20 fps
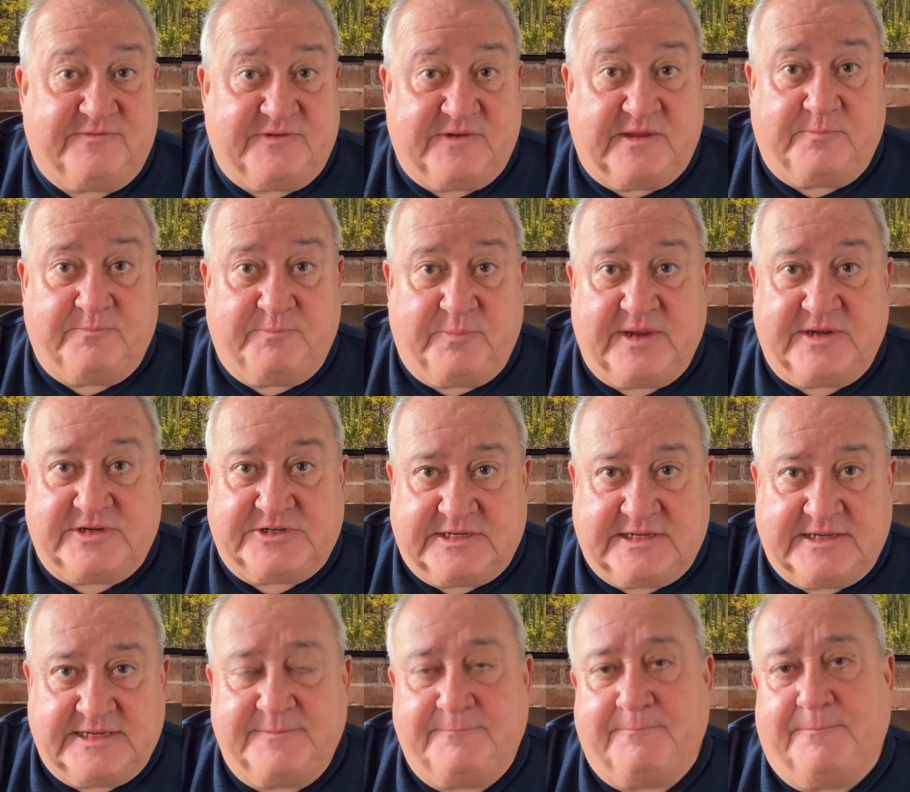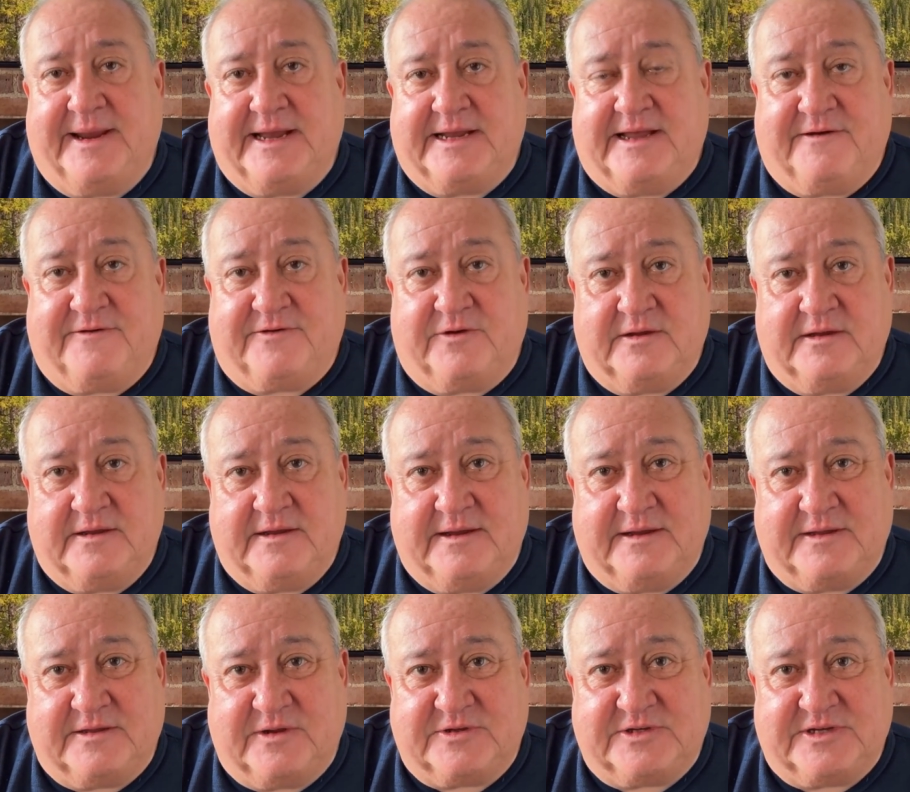feel personally meaningful,
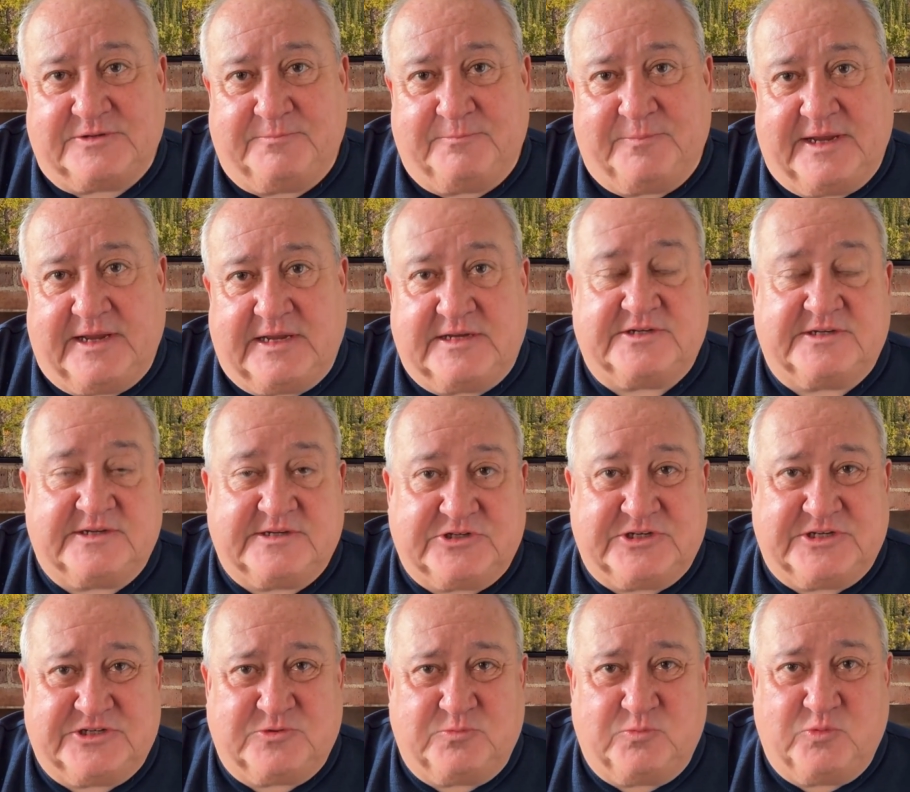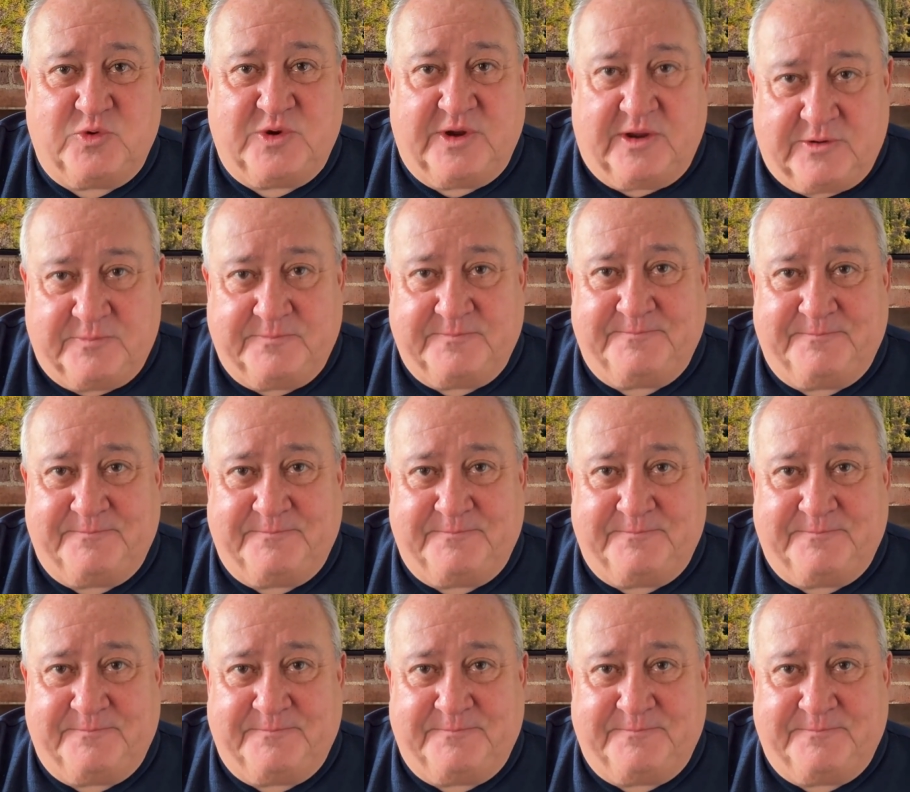not just because she's royal.